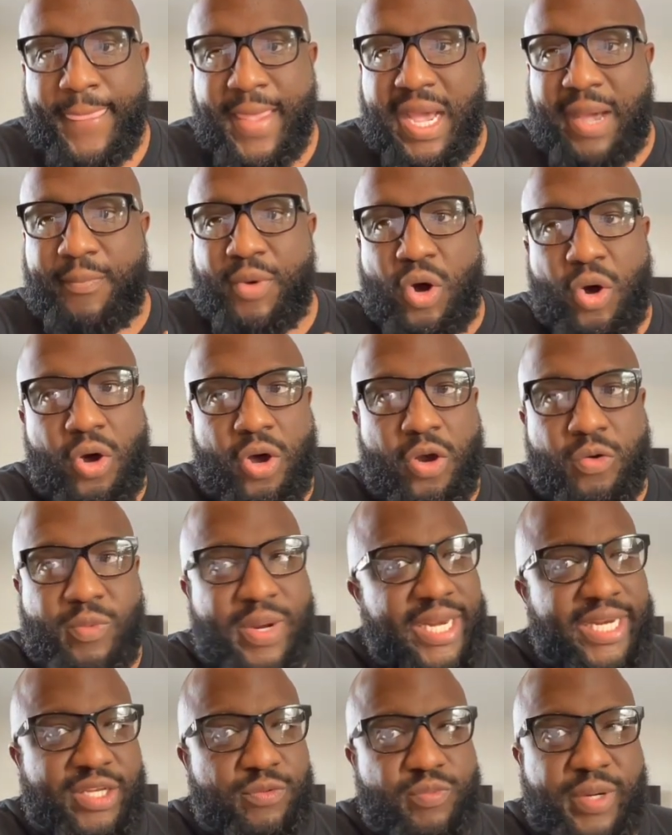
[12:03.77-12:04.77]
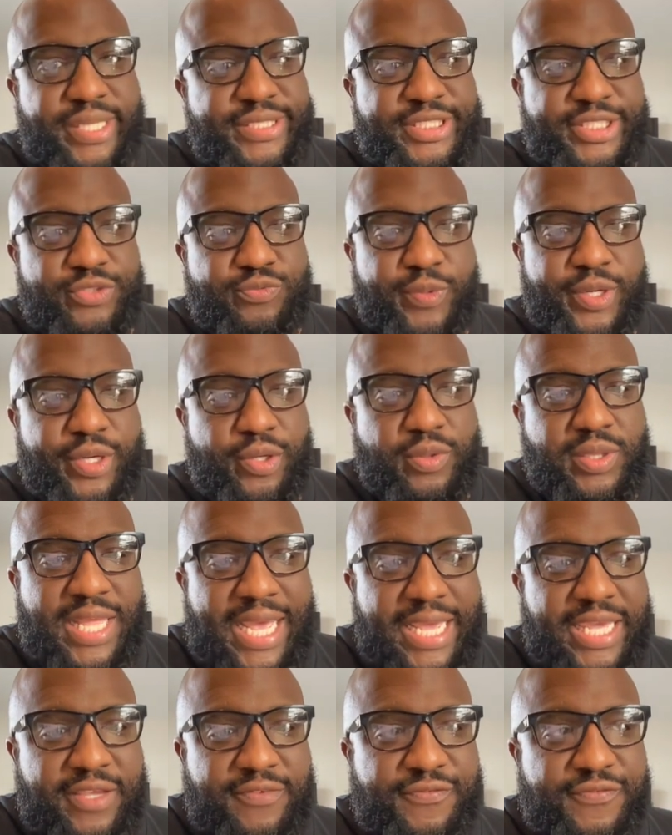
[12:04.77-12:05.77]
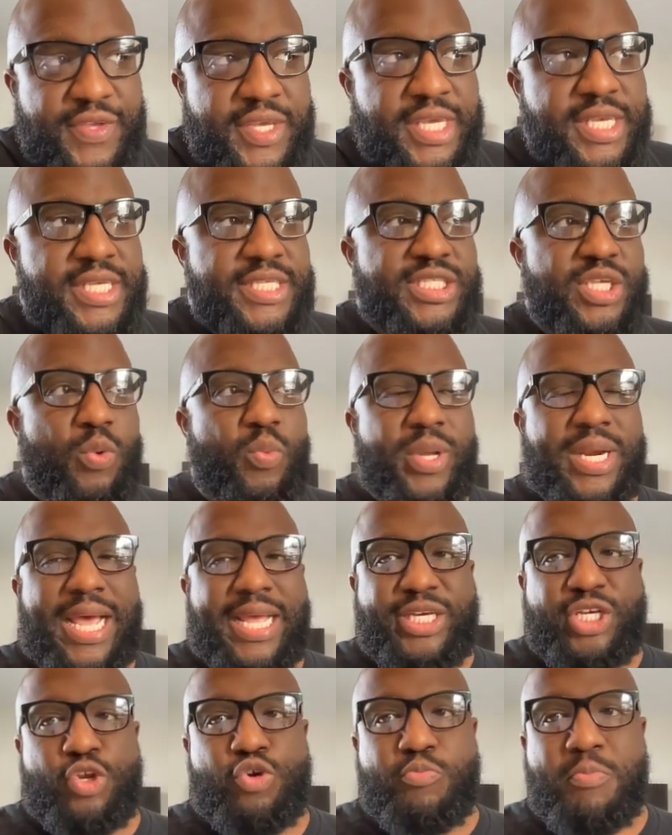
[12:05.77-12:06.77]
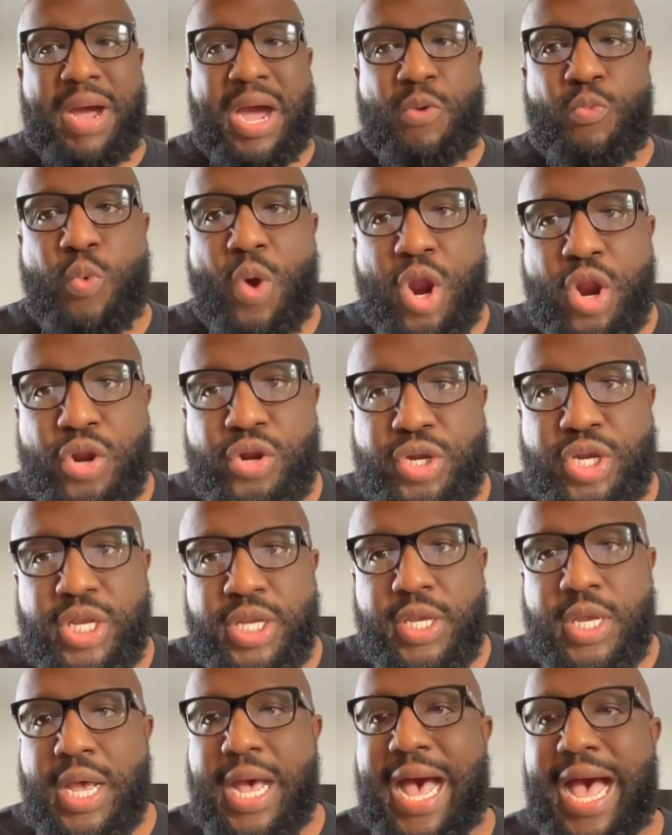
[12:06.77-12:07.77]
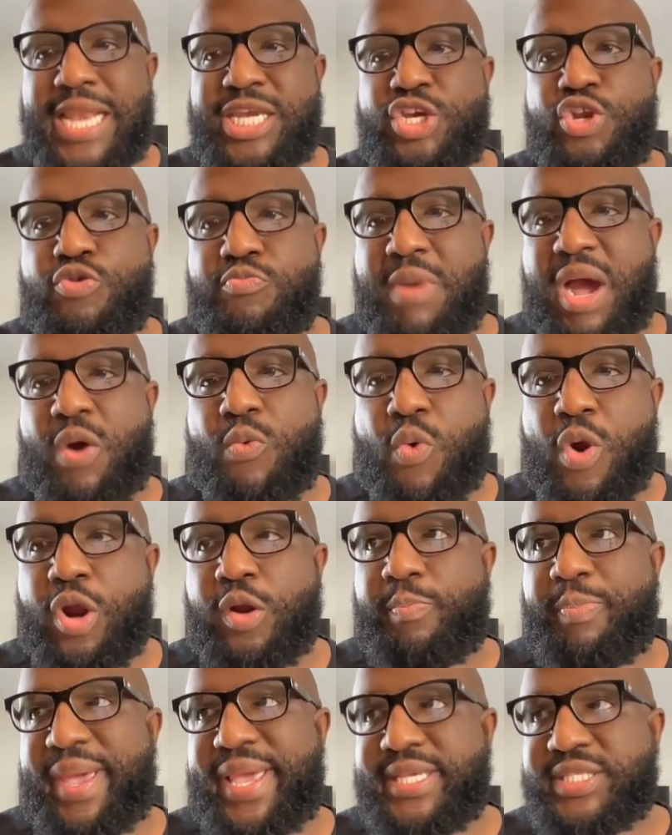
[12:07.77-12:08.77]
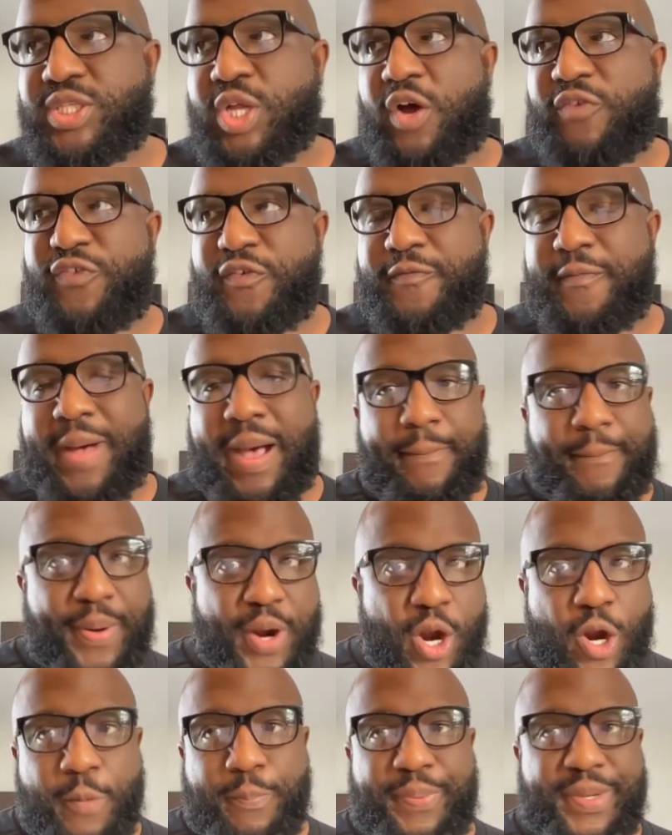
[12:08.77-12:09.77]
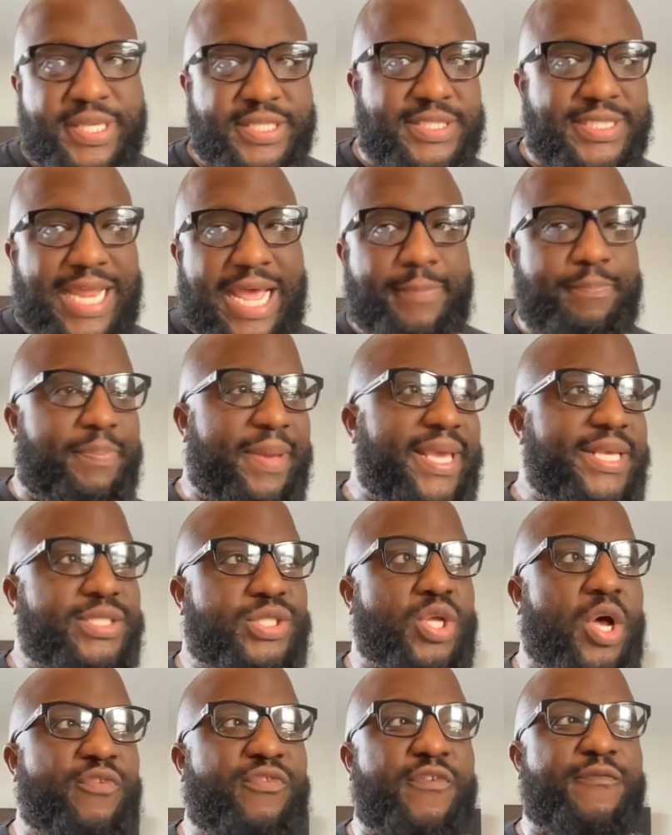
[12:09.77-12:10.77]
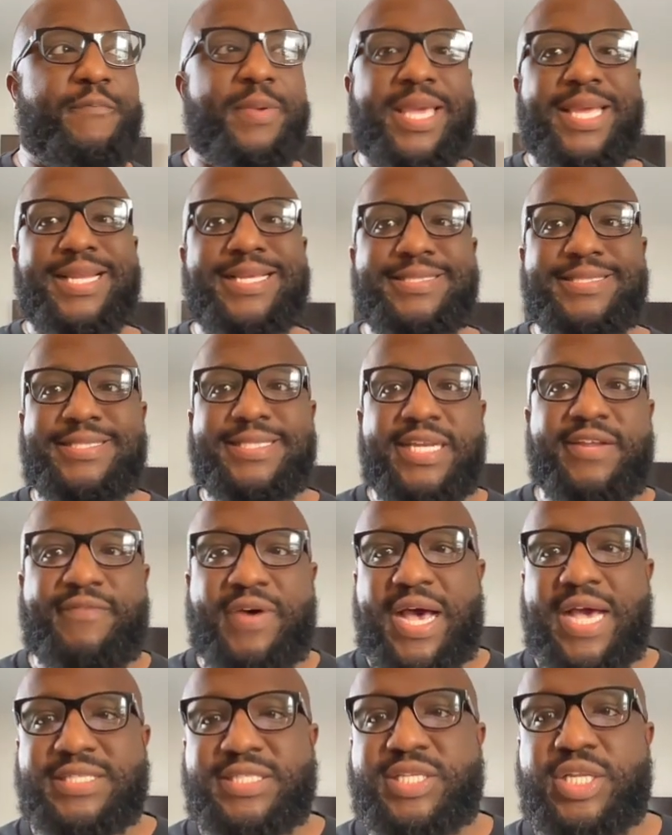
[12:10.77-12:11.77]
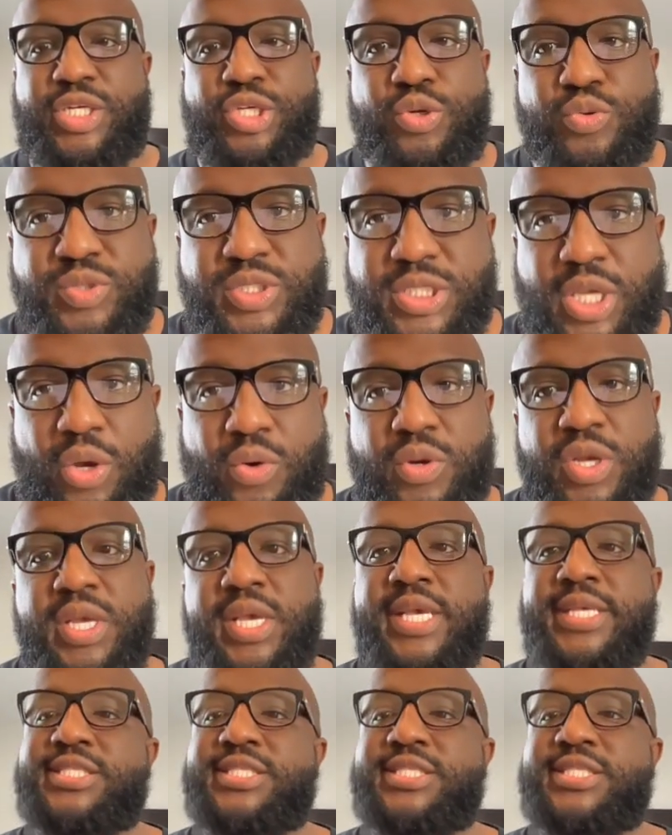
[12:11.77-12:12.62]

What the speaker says: I'm already rich in real life. So when I do my work based off of my purpose, not based off of being incentivized to do so.